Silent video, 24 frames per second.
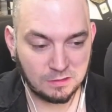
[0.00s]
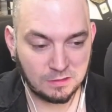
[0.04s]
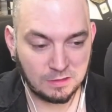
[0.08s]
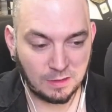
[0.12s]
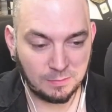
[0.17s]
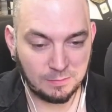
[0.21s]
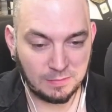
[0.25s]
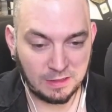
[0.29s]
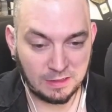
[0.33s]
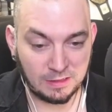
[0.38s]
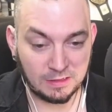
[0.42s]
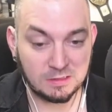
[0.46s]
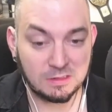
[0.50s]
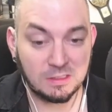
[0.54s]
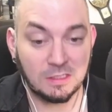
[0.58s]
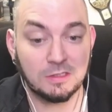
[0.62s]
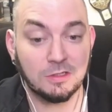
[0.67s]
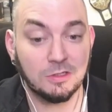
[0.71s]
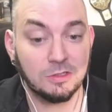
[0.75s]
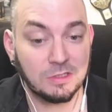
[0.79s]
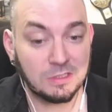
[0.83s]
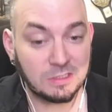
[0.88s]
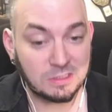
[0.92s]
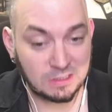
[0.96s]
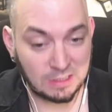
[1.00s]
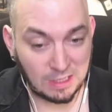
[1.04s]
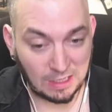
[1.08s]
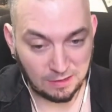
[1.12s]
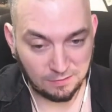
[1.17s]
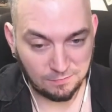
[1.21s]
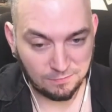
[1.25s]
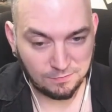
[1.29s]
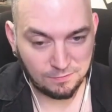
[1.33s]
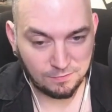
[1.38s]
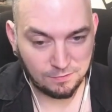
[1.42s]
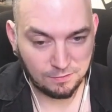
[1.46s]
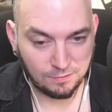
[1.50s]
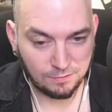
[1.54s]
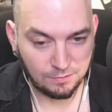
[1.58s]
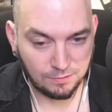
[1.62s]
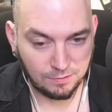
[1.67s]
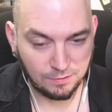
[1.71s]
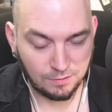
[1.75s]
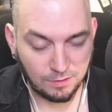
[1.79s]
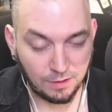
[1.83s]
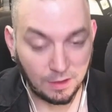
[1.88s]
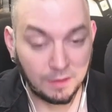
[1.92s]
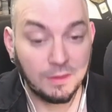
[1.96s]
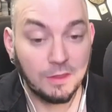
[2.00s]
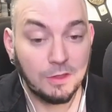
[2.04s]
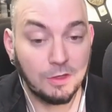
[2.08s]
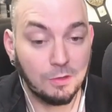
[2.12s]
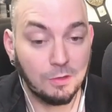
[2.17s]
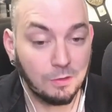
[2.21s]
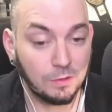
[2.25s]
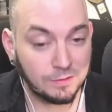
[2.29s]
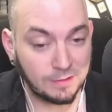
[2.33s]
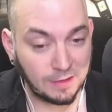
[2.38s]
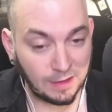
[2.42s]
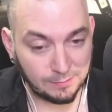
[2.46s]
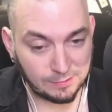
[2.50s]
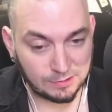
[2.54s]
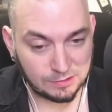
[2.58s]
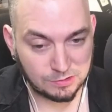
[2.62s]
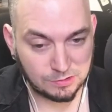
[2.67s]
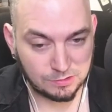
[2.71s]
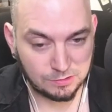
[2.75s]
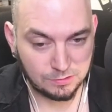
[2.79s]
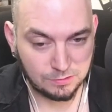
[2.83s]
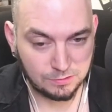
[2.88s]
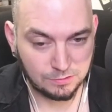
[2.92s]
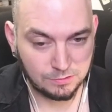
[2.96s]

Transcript: They mean is that there's a save, and then you roll damage.